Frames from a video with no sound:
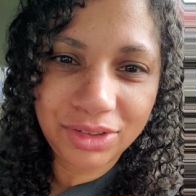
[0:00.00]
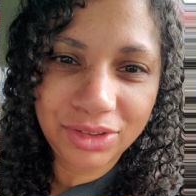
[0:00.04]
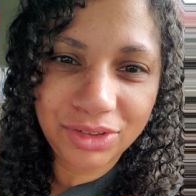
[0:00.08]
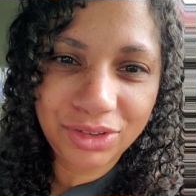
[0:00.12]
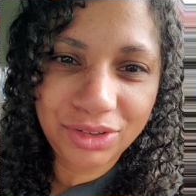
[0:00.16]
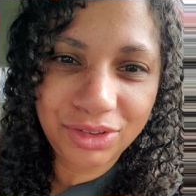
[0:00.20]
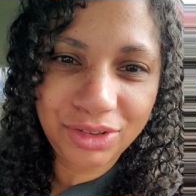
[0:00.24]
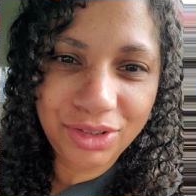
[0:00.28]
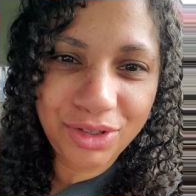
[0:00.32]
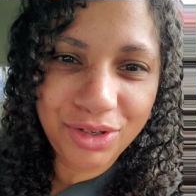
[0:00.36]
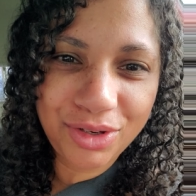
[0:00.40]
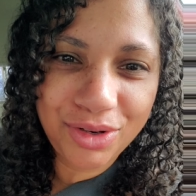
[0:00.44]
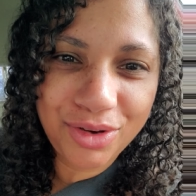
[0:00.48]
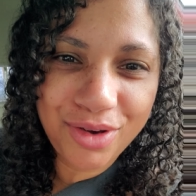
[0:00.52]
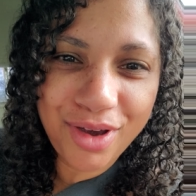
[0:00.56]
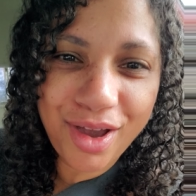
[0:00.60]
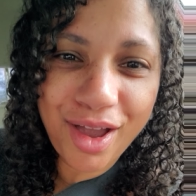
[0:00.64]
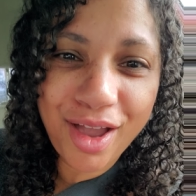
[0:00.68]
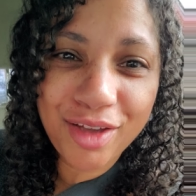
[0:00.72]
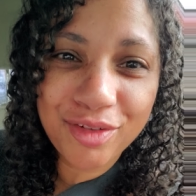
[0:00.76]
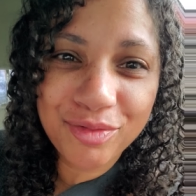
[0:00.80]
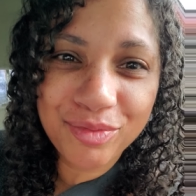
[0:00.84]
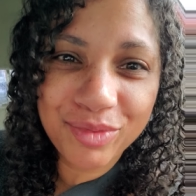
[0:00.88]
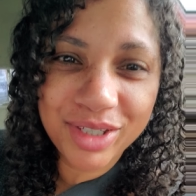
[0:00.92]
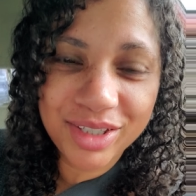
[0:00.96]
So
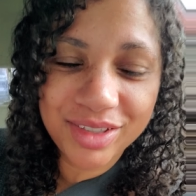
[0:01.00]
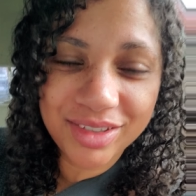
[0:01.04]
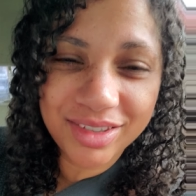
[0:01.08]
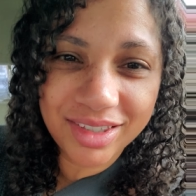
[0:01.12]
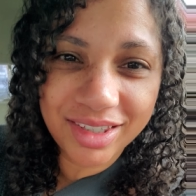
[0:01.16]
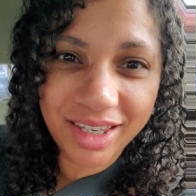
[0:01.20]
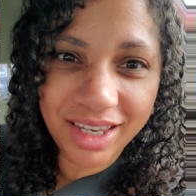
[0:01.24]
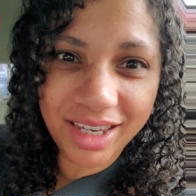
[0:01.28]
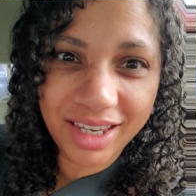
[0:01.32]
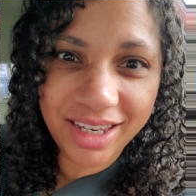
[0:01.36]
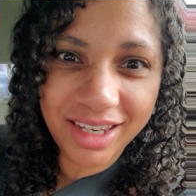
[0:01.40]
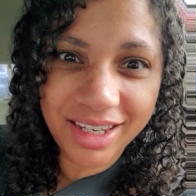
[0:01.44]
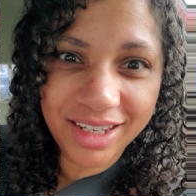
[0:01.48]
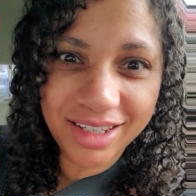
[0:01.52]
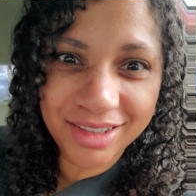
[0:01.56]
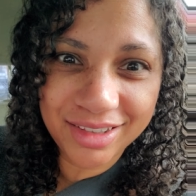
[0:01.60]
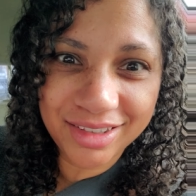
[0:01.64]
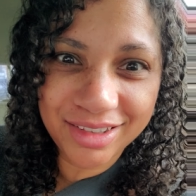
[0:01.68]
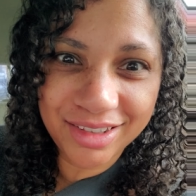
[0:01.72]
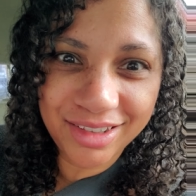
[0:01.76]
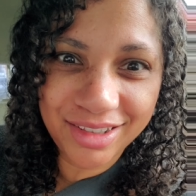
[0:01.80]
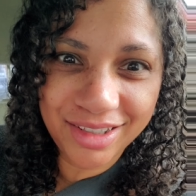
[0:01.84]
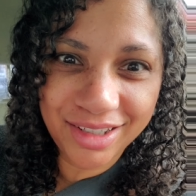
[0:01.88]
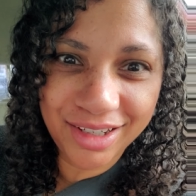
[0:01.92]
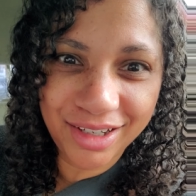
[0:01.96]
I've been
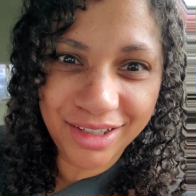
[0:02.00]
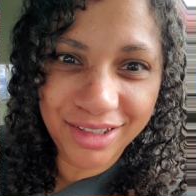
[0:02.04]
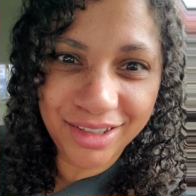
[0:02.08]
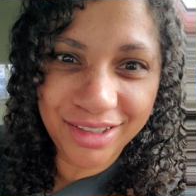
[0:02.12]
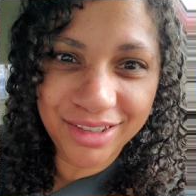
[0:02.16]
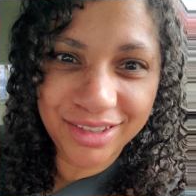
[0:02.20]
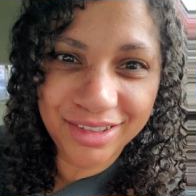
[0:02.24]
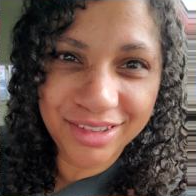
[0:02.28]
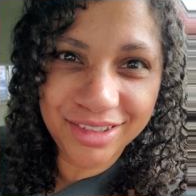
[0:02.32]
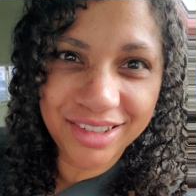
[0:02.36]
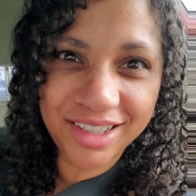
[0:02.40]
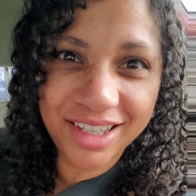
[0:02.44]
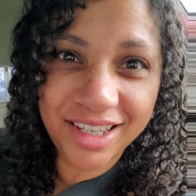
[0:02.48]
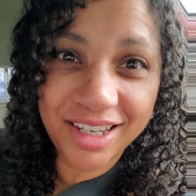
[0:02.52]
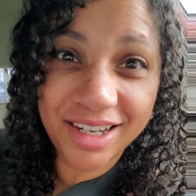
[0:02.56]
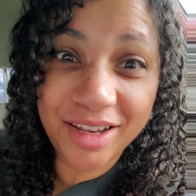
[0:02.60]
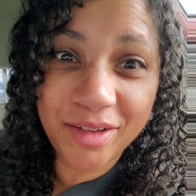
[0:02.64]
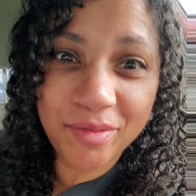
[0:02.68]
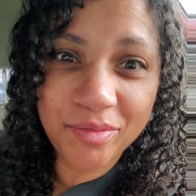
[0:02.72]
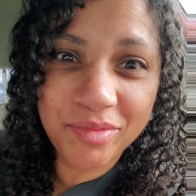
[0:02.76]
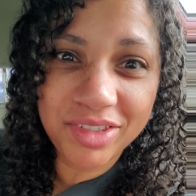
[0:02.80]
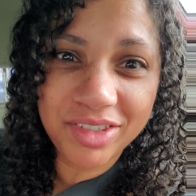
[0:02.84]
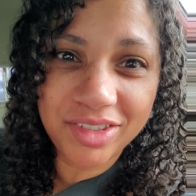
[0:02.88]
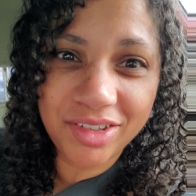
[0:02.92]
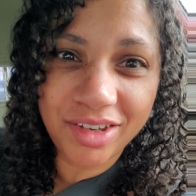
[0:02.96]
slacking, y'all, and
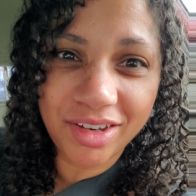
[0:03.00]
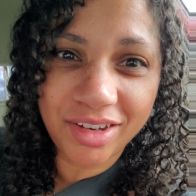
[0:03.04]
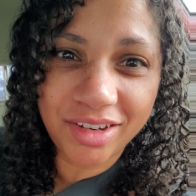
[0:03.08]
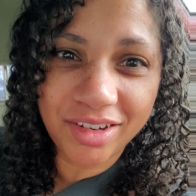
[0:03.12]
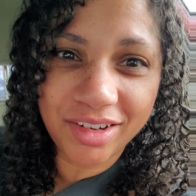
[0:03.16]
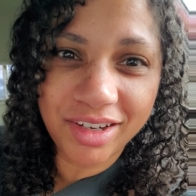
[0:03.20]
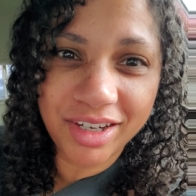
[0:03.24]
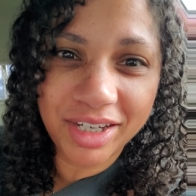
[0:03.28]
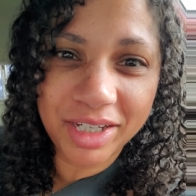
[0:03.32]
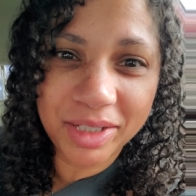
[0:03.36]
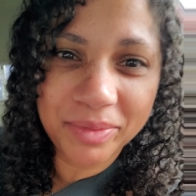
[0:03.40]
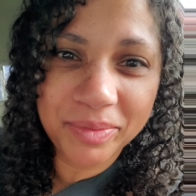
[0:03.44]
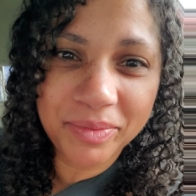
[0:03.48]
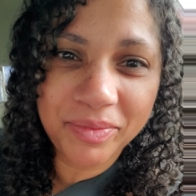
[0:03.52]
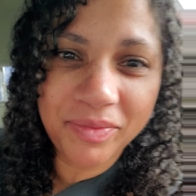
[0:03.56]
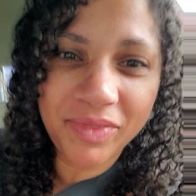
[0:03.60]
I'm sorry.